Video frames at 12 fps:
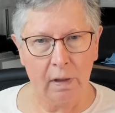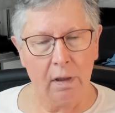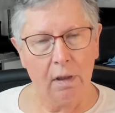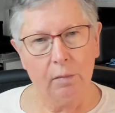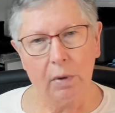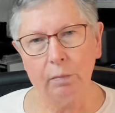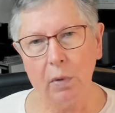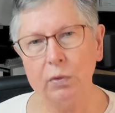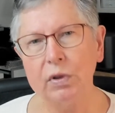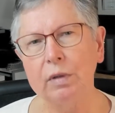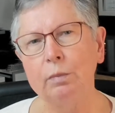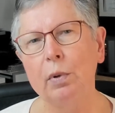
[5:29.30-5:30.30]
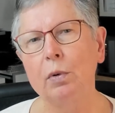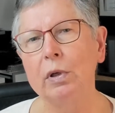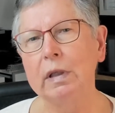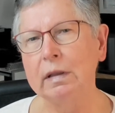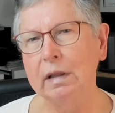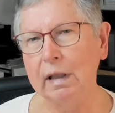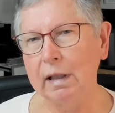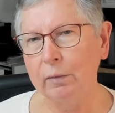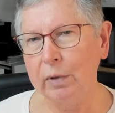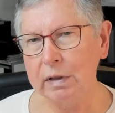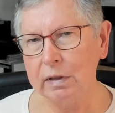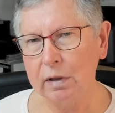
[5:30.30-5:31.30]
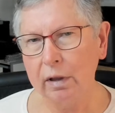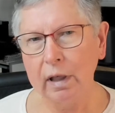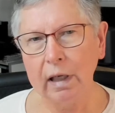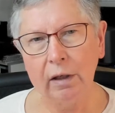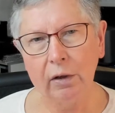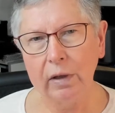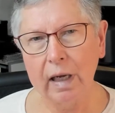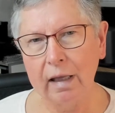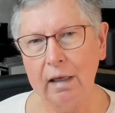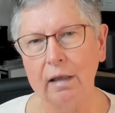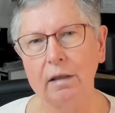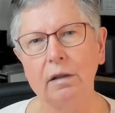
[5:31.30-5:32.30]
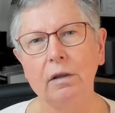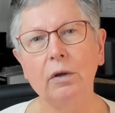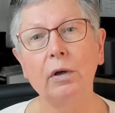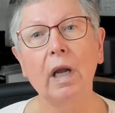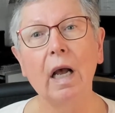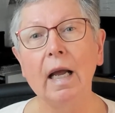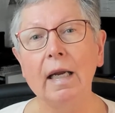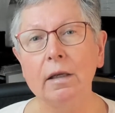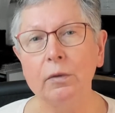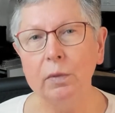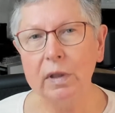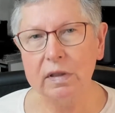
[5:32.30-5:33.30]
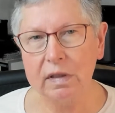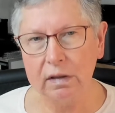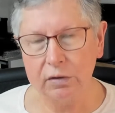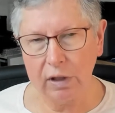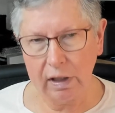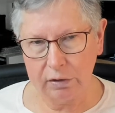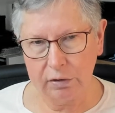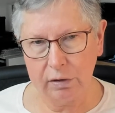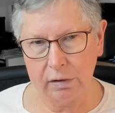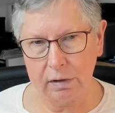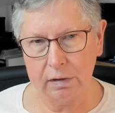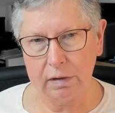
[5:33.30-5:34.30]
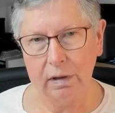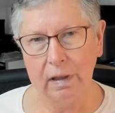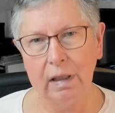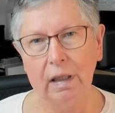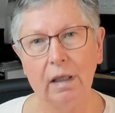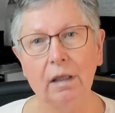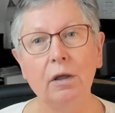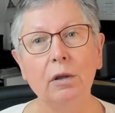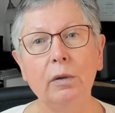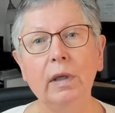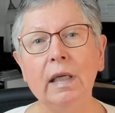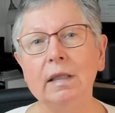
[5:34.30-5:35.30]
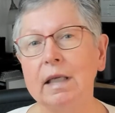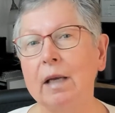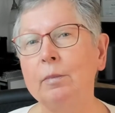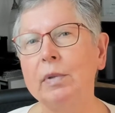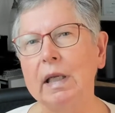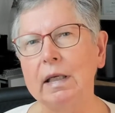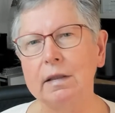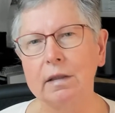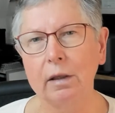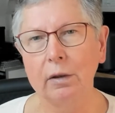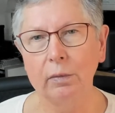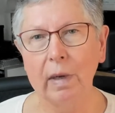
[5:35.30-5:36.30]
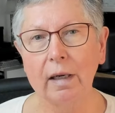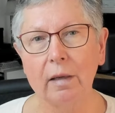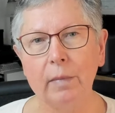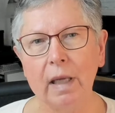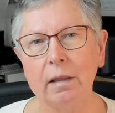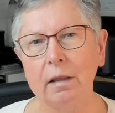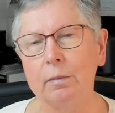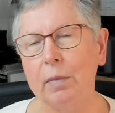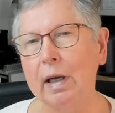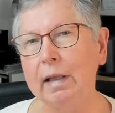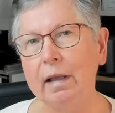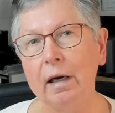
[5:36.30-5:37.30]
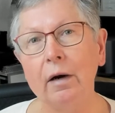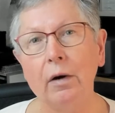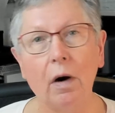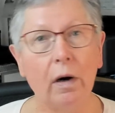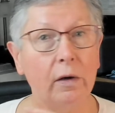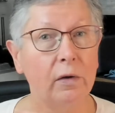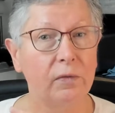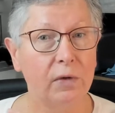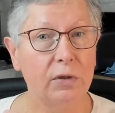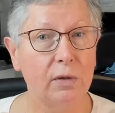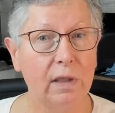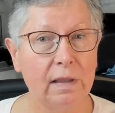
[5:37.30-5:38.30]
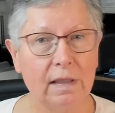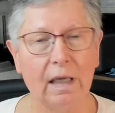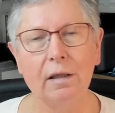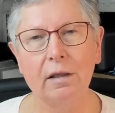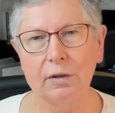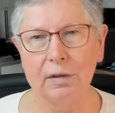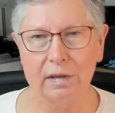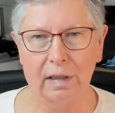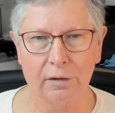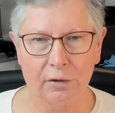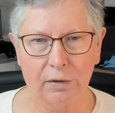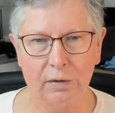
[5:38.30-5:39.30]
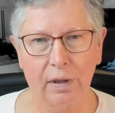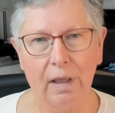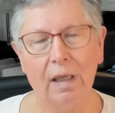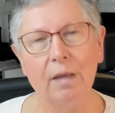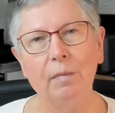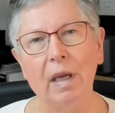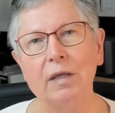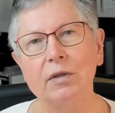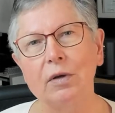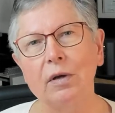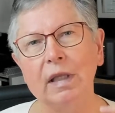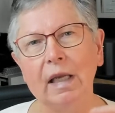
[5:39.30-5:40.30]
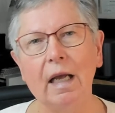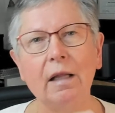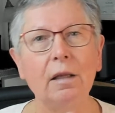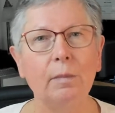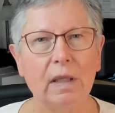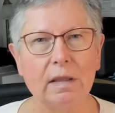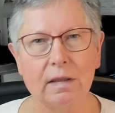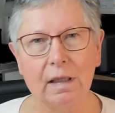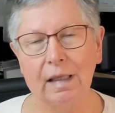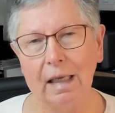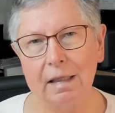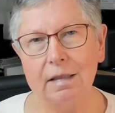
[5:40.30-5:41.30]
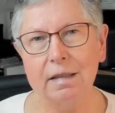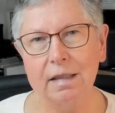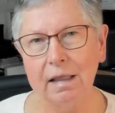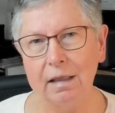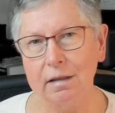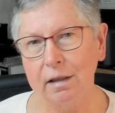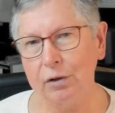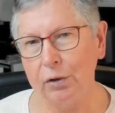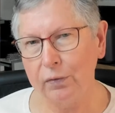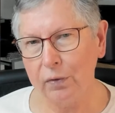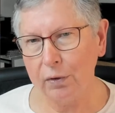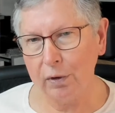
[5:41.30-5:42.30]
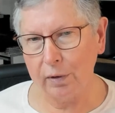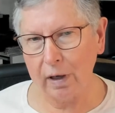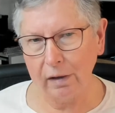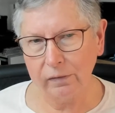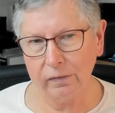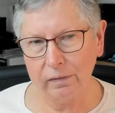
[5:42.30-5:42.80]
But most importantly, when starting your edit, you're guided with suggestions, including templates that are recommended by their artificial intelligence engine based on the elements that it sees in your photograph.